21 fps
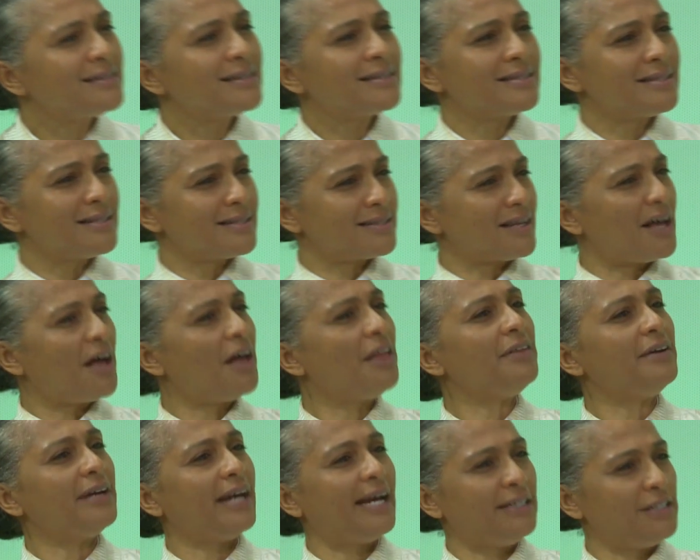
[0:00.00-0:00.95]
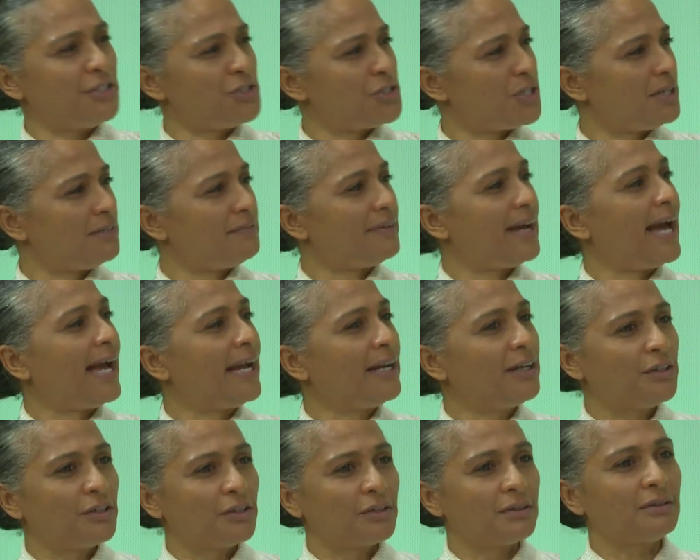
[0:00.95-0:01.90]
does this other energy of
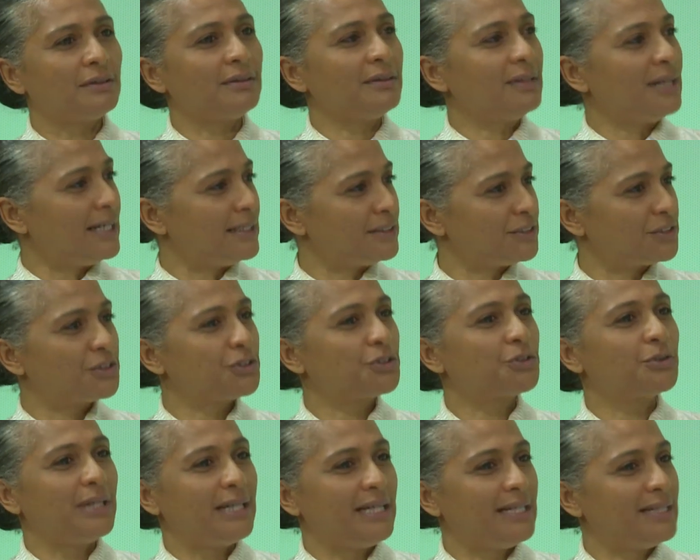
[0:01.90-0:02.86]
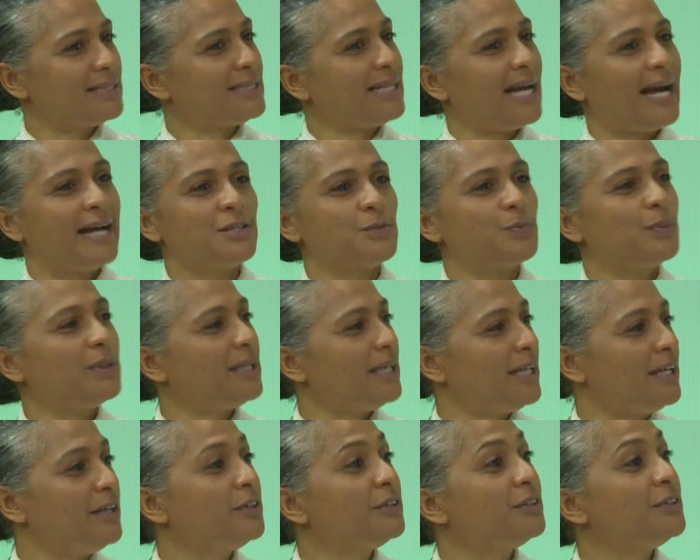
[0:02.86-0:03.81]
anger, lust, greed, attachment,
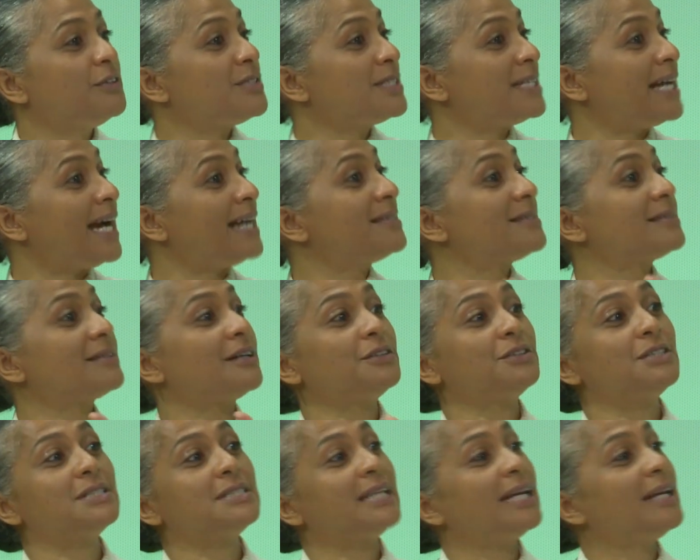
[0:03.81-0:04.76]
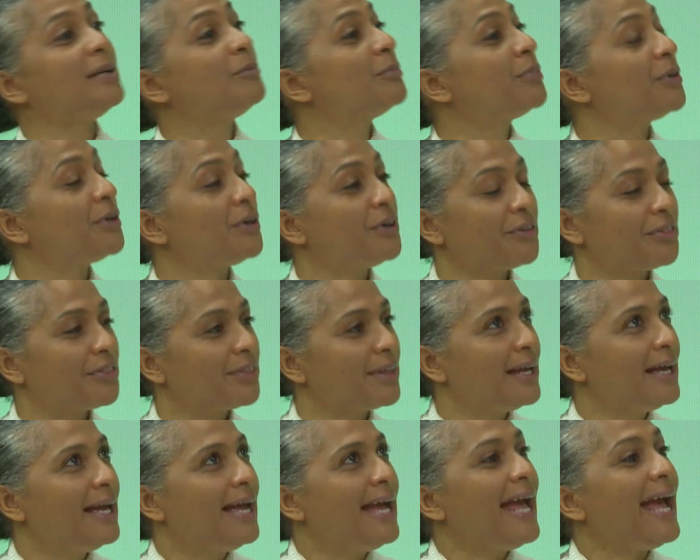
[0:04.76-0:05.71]
ego, does that start to take birth?
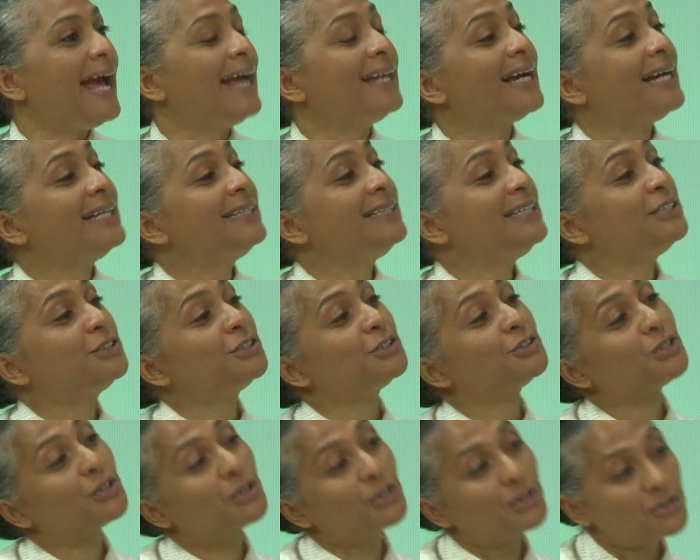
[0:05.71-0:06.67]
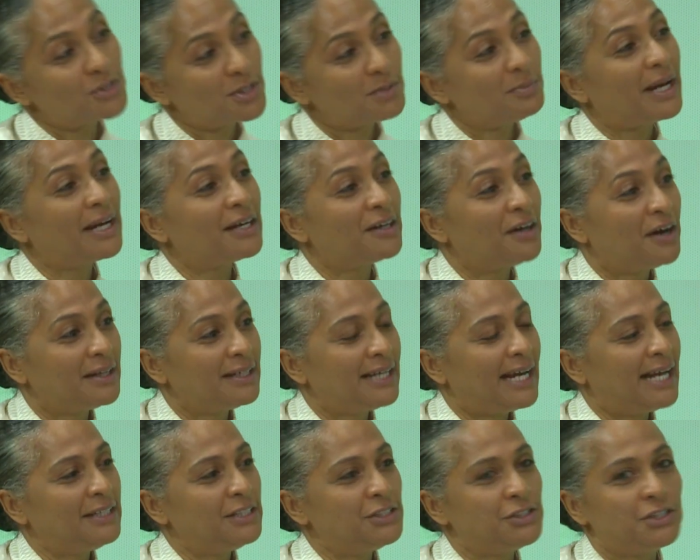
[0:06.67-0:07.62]
and I need to turn to my God
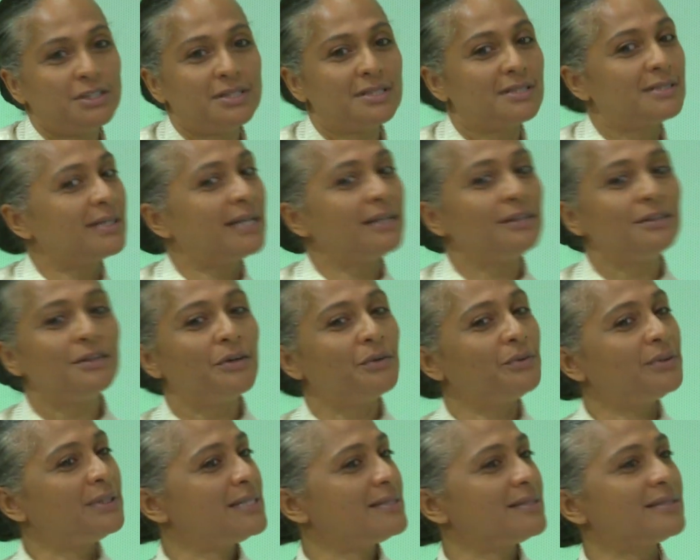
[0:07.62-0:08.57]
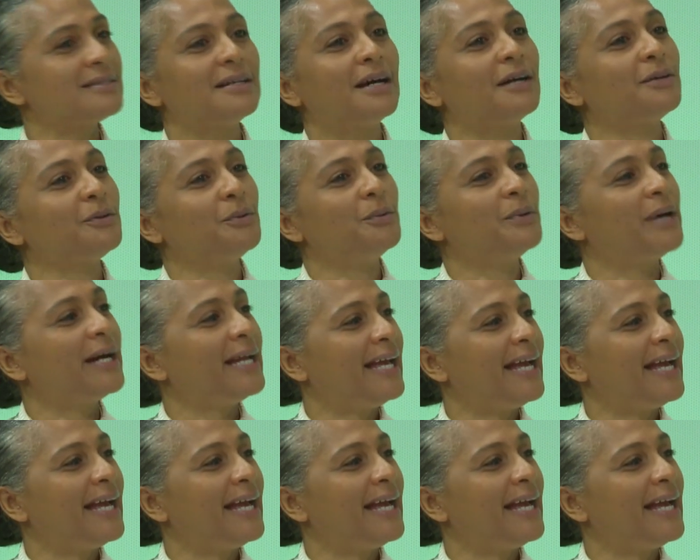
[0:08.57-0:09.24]
energy to say, no, this is not who I